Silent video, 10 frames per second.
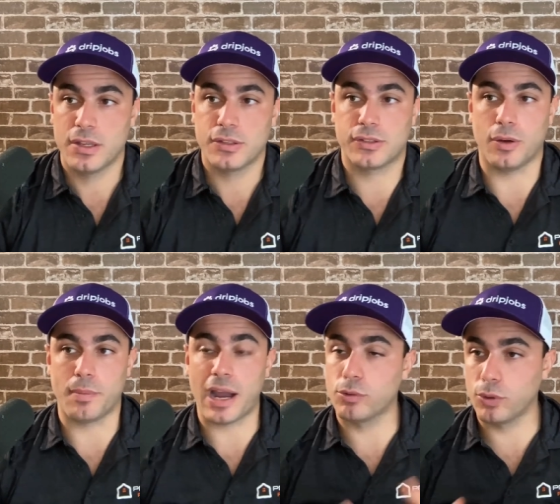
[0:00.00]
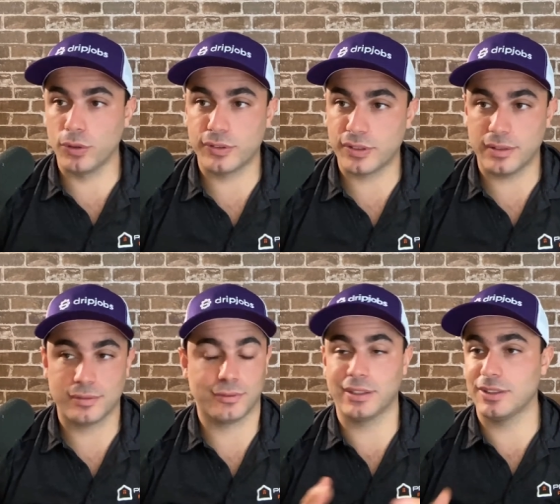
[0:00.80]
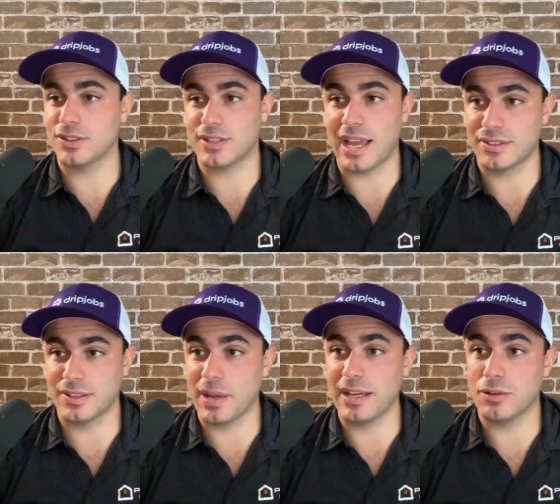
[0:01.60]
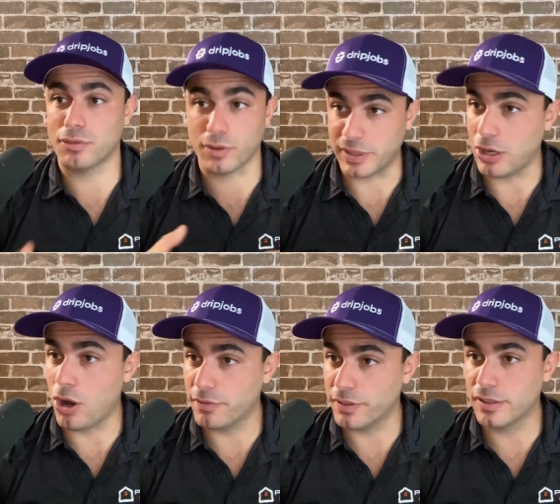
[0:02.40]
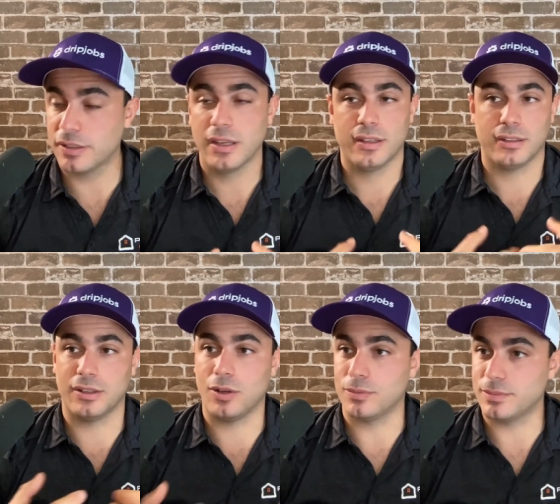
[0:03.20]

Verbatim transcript: So my role is really just estimating from the office, you know,